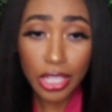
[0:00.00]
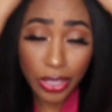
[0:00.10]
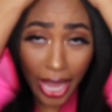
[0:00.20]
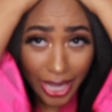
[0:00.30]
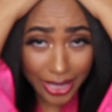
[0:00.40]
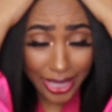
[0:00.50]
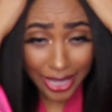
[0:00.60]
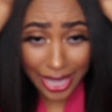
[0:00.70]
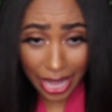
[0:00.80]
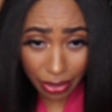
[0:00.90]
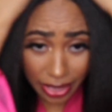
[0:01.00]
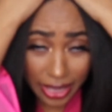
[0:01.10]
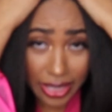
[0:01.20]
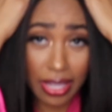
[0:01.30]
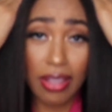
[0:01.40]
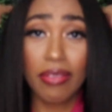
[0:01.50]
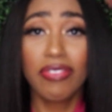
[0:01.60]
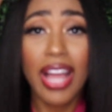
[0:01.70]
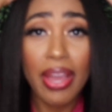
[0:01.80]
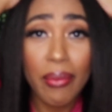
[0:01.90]
so I can slick down these
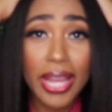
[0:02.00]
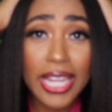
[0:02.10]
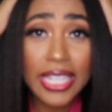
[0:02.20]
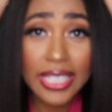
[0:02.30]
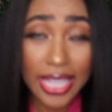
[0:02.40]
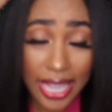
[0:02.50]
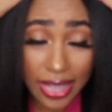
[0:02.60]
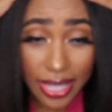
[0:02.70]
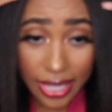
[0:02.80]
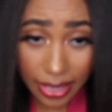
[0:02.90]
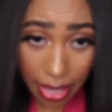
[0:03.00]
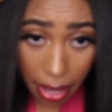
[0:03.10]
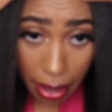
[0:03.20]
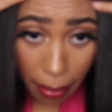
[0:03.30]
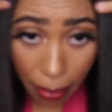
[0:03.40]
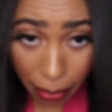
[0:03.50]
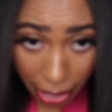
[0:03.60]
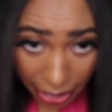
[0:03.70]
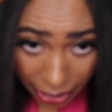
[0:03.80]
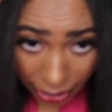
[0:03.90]
flyaways and this
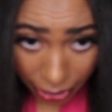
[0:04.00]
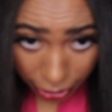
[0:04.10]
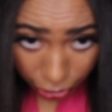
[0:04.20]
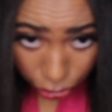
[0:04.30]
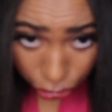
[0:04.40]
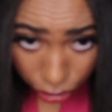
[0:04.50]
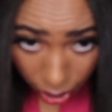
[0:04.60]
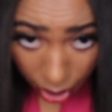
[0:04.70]
breakage.